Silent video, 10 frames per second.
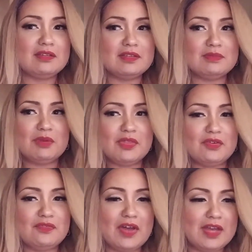his
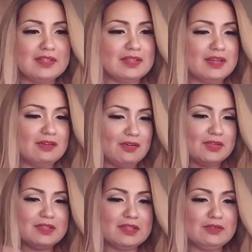mother finds like all
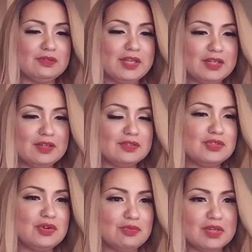his little like
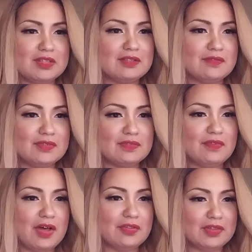tokens of his
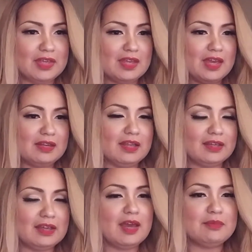father that he had
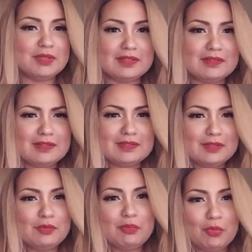like kept as this
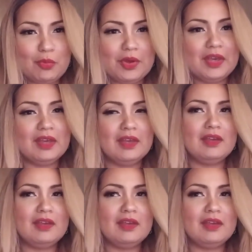little boy